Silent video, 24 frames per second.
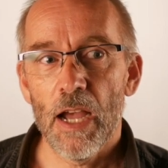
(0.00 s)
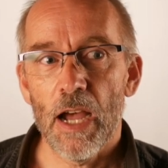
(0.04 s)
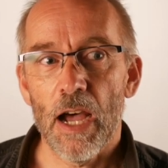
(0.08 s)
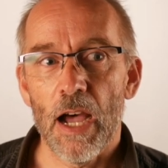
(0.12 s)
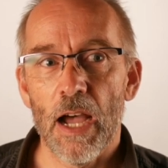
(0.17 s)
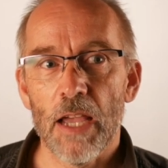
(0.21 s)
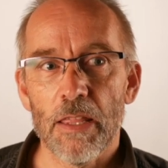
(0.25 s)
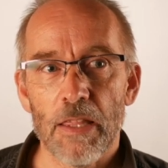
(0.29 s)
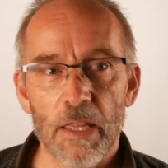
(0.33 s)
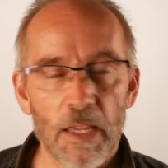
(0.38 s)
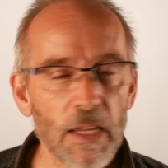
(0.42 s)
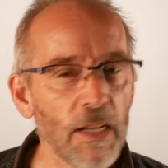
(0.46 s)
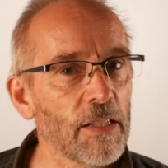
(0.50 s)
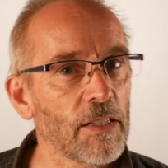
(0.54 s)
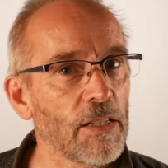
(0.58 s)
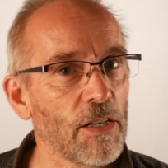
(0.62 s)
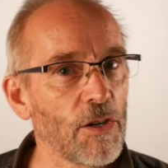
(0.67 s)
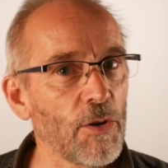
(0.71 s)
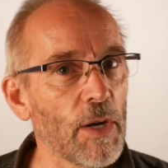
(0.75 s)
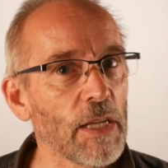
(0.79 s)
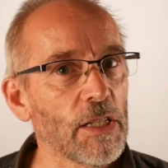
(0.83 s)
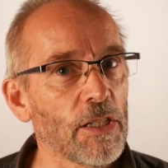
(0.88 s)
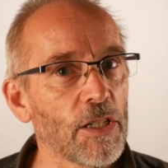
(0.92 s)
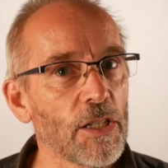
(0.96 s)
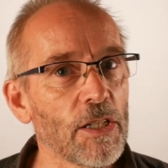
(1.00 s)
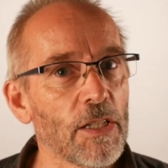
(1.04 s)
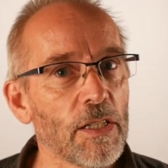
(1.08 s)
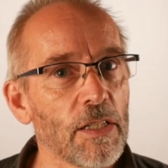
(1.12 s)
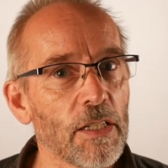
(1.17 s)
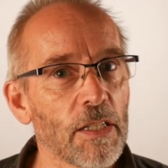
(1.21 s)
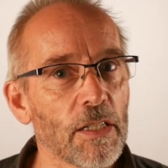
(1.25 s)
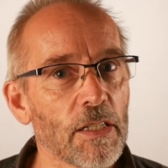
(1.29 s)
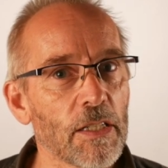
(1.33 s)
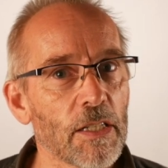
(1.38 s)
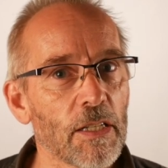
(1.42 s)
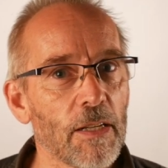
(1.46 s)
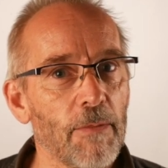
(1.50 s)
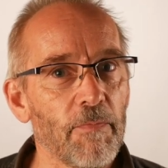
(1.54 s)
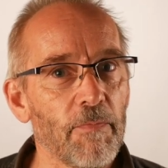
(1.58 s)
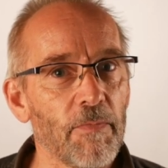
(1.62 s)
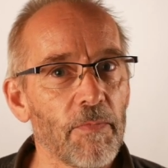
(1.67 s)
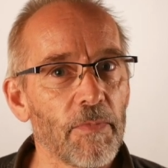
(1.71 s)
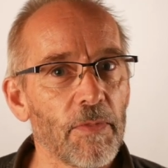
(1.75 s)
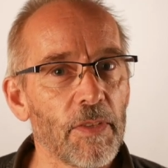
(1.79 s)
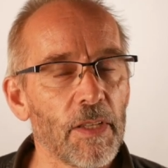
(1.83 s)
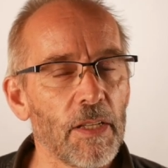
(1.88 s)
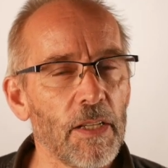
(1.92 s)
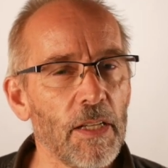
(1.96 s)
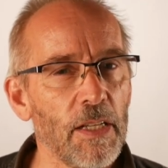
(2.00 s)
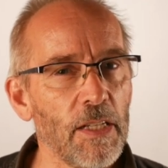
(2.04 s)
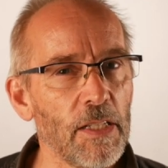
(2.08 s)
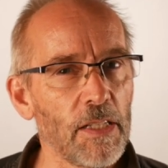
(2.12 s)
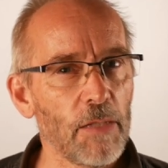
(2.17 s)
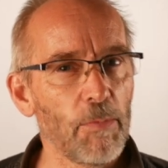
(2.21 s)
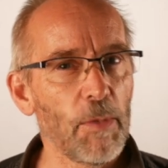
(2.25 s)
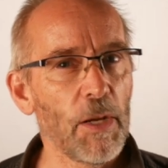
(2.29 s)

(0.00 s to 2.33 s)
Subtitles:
I think it's a question that that needs to